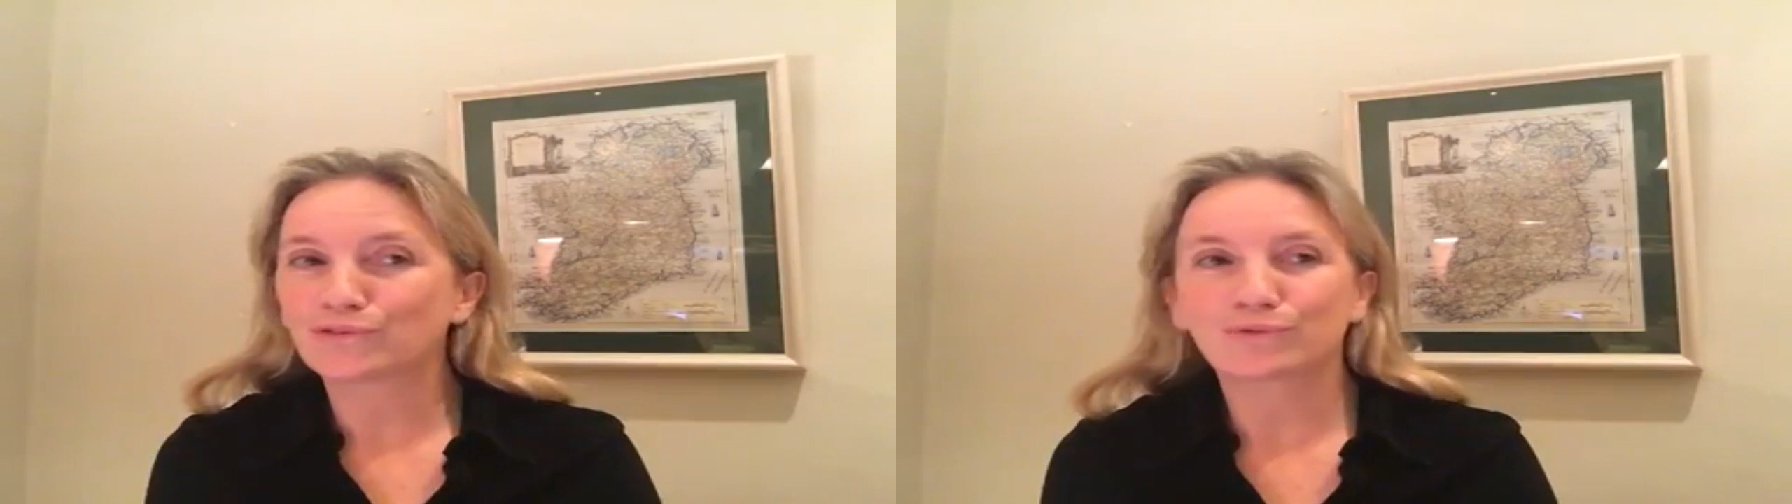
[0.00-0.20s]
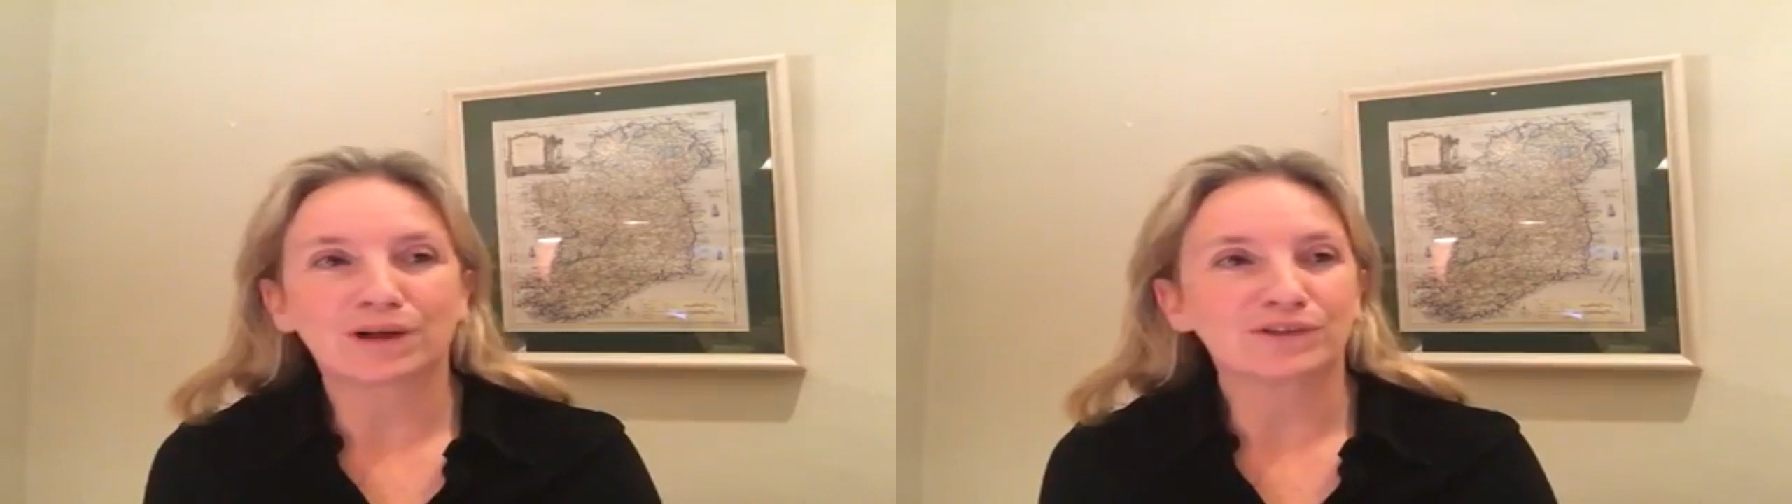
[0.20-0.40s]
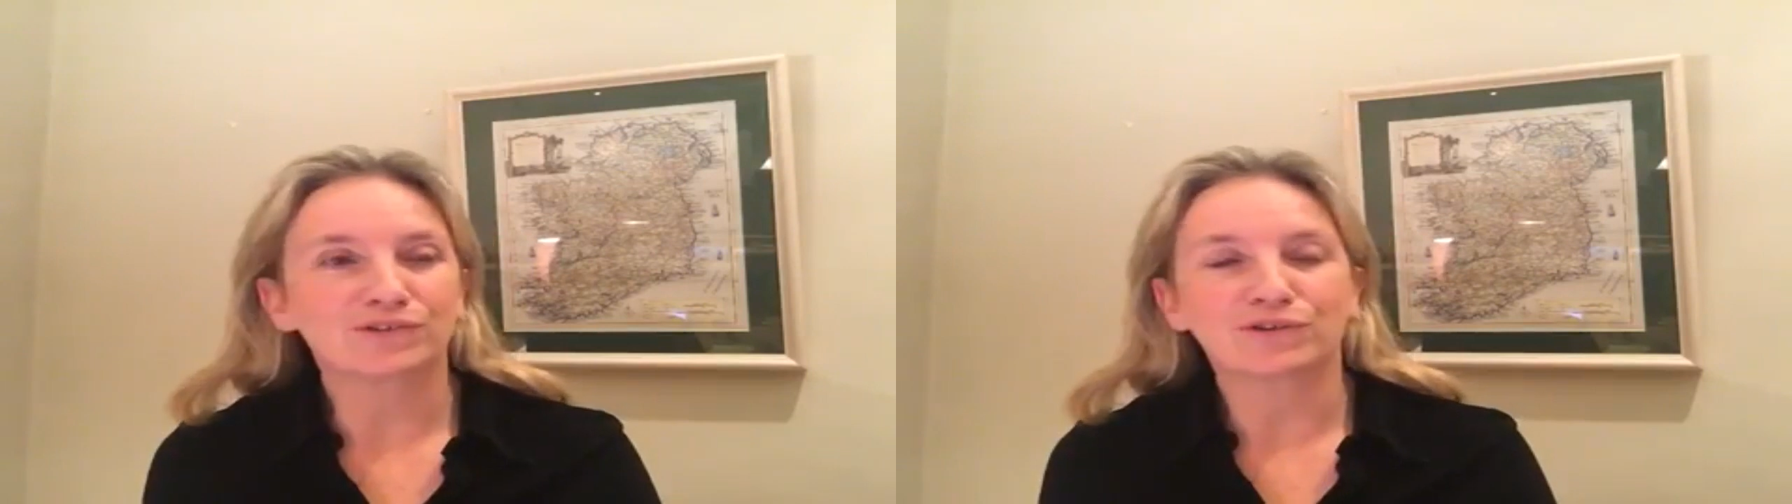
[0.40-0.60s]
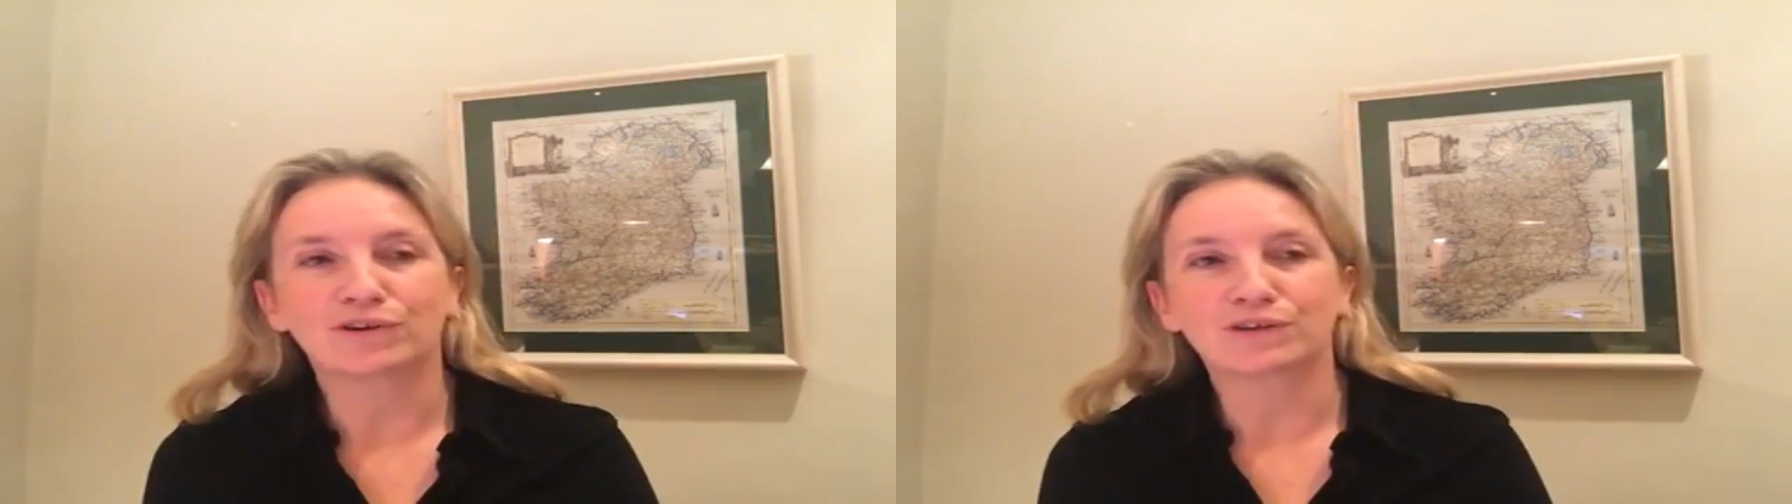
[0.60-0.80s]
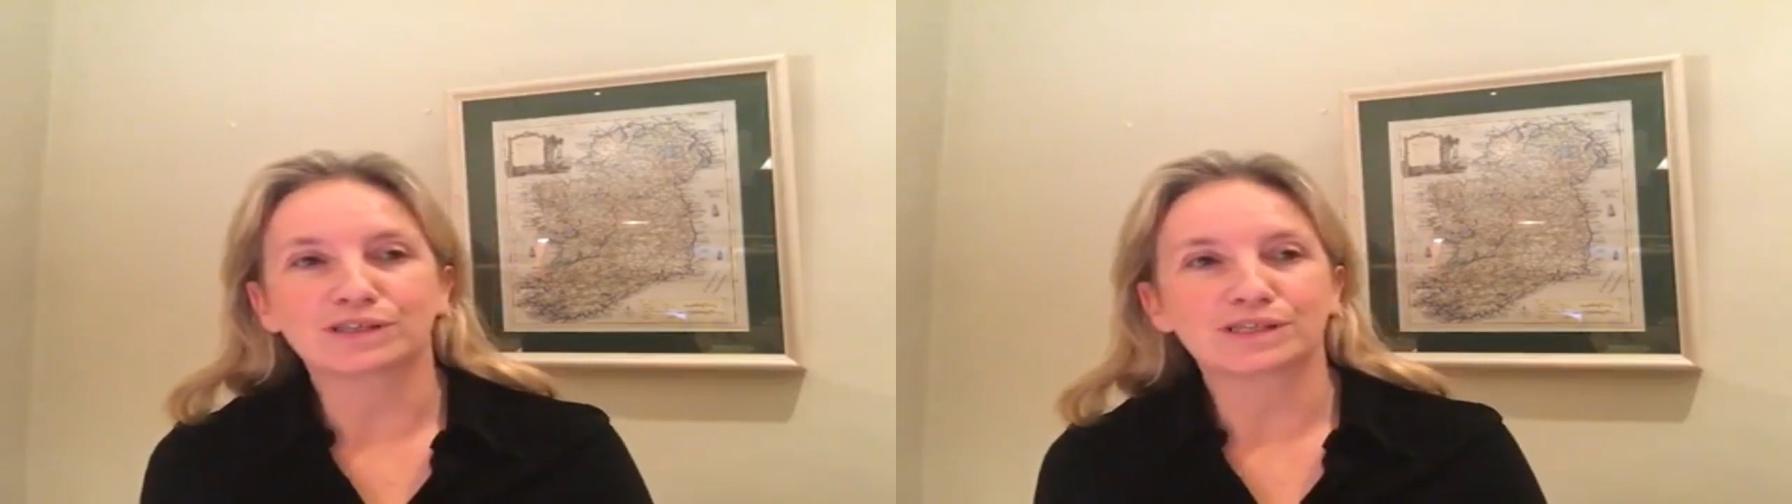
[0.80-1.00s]
to
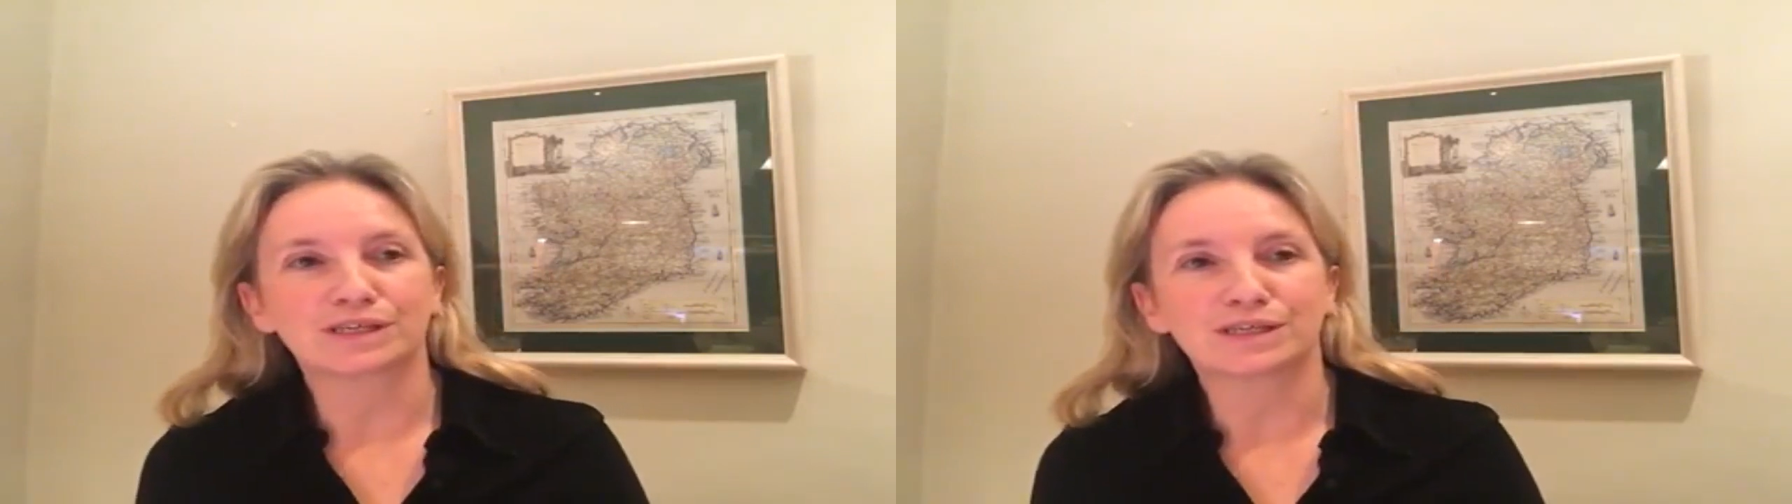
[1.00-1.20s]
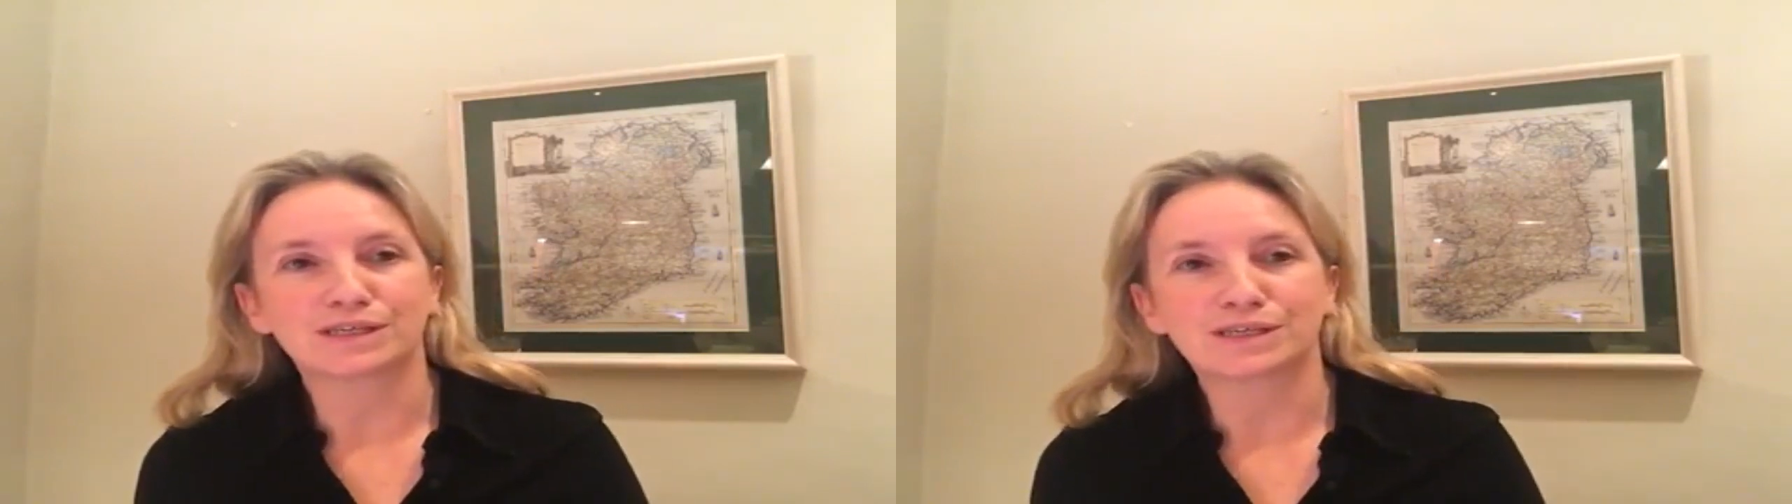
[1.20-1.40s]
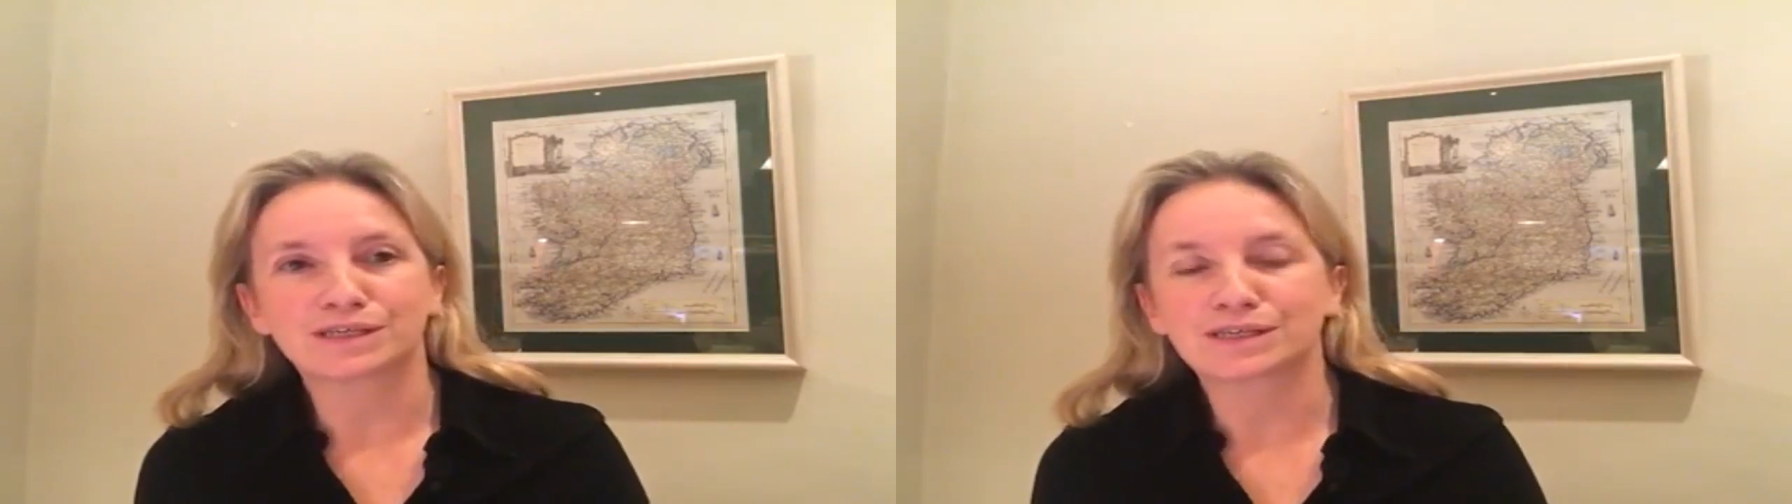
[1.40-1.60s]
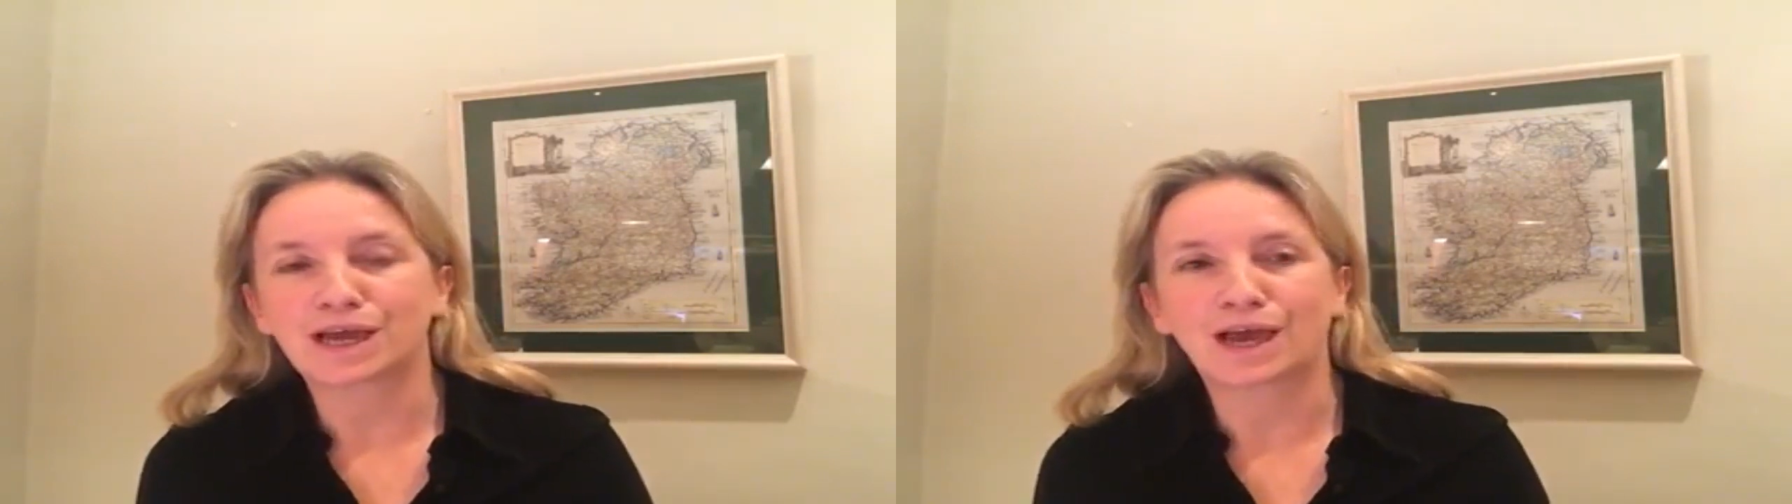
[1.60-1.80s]
restaurants, and